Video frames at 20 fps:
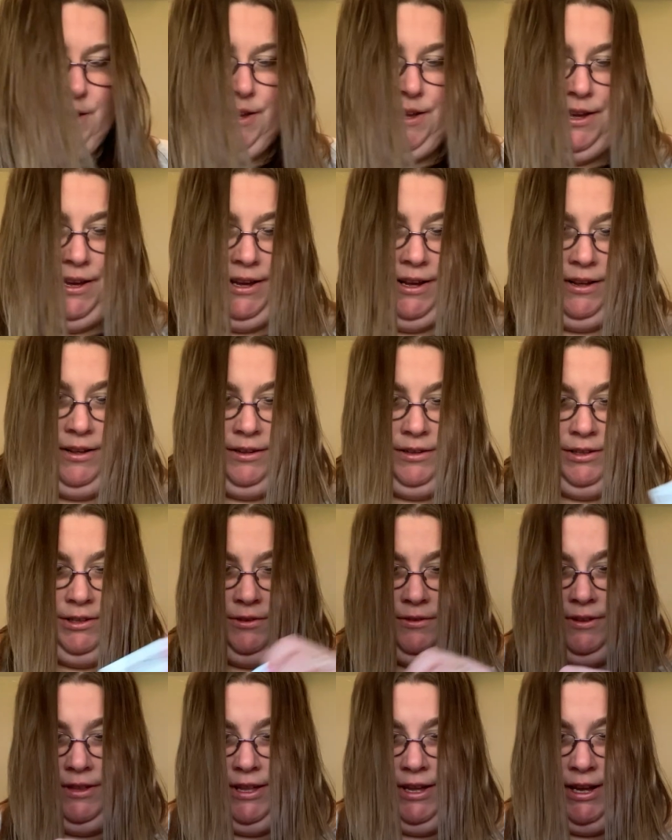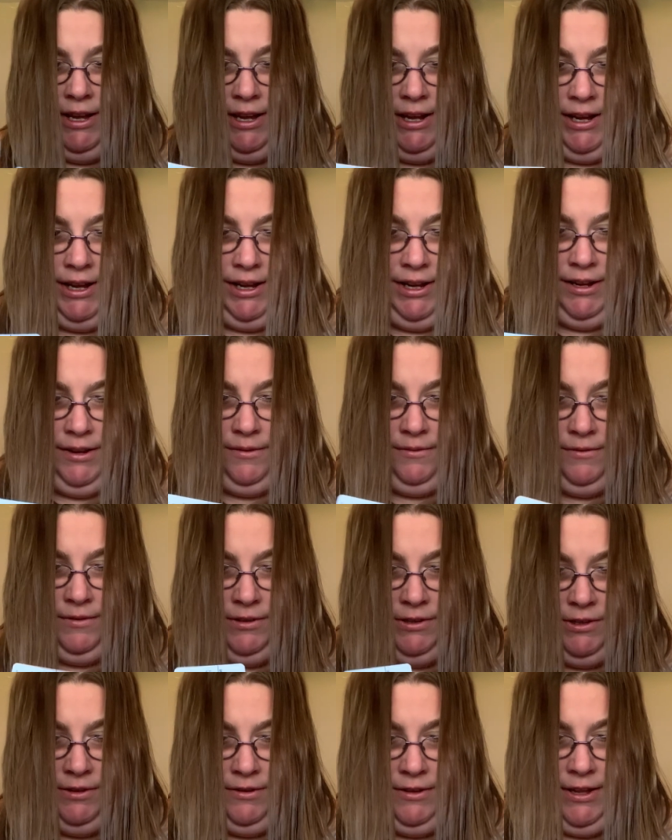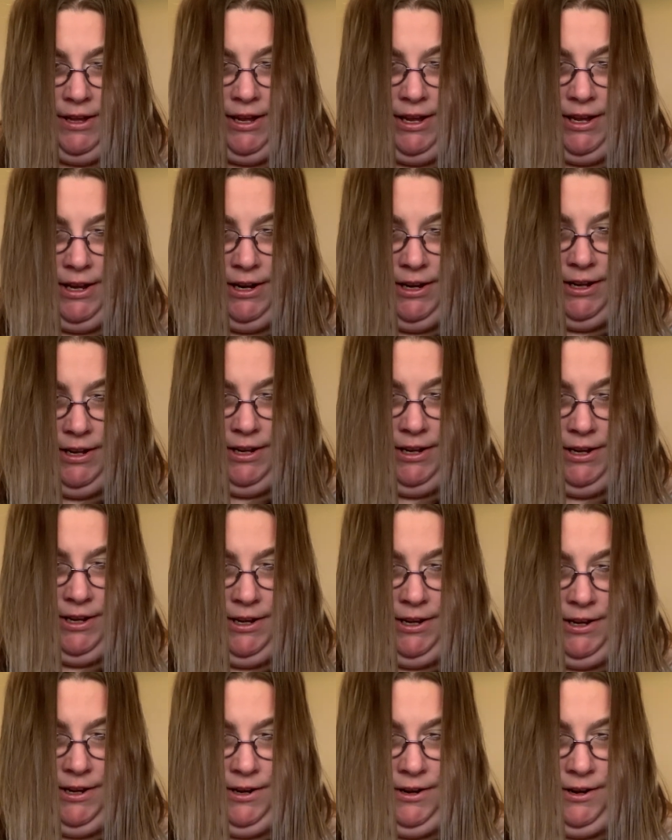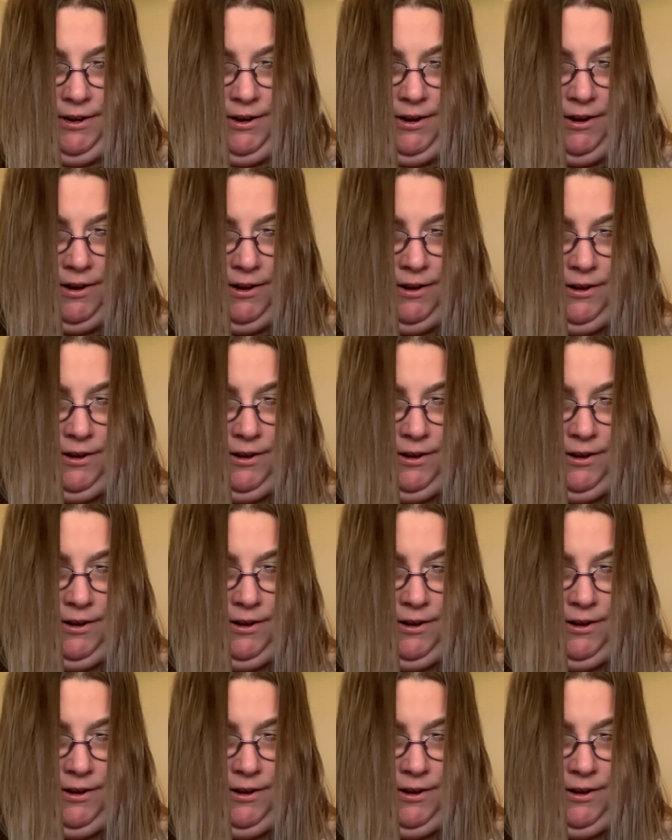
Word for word: yeah, we'll do that. We'll do that here